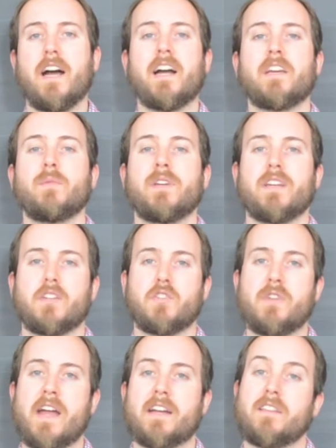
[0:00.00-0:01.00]
how can we
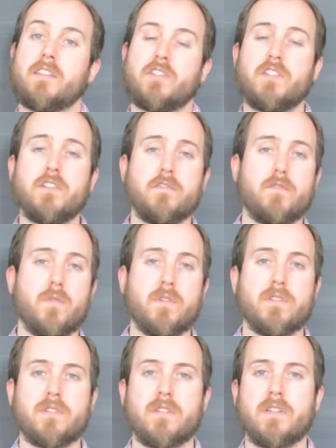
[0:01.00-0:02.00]
extract the shear
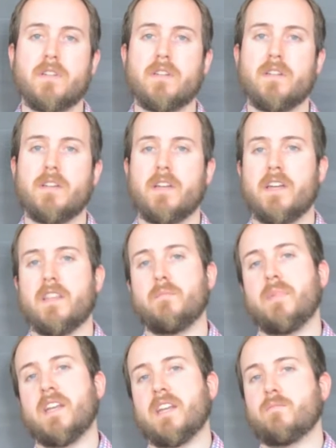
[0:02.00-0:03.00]
force and the
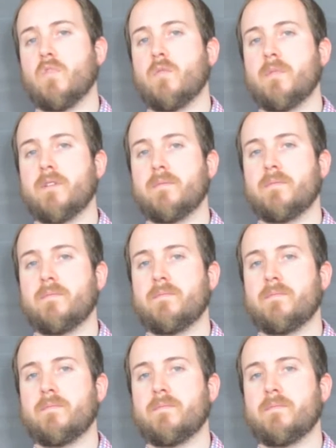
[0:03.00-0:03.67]
bending moment